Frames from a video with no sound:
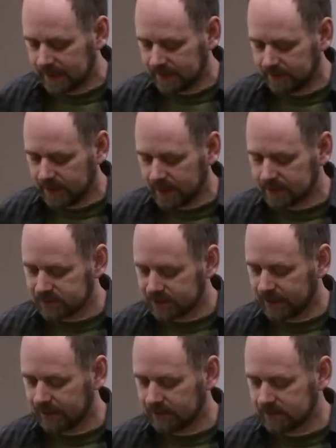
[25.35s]
Adam
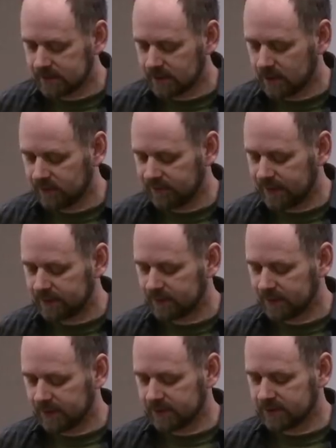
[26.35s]
Hochschild, is the co-founder
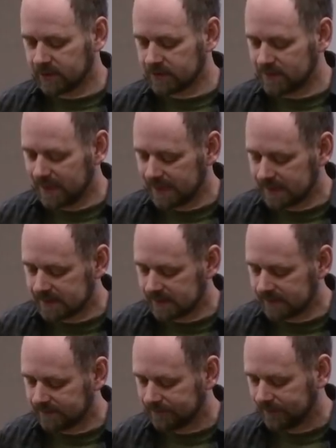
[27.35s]
of Mother Jones
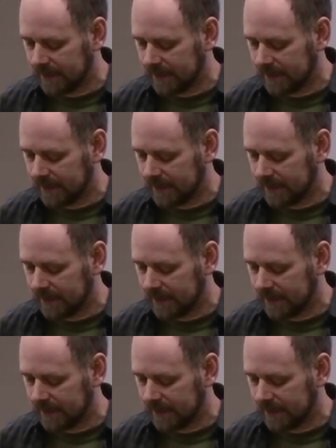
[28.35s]
magazine.